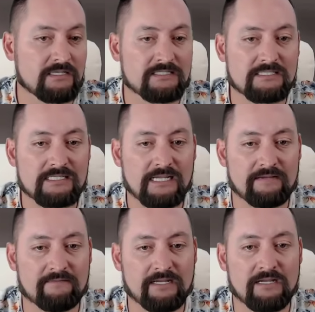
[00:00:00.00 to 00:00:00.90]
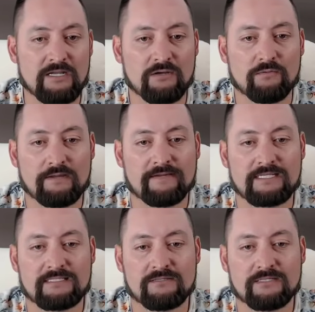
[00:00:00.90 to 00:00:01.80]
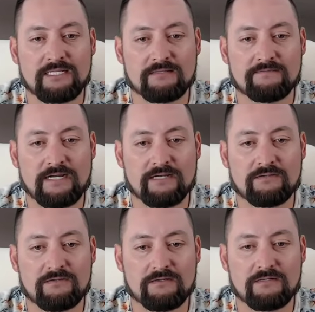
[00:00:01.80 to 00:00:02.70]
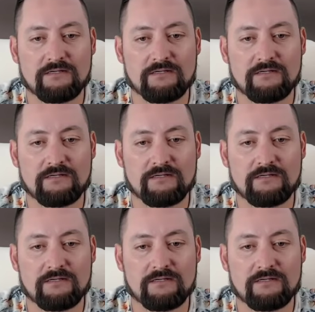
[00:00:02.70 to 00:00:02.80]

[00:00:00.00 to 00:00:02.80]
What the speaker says: See, if I look at the file,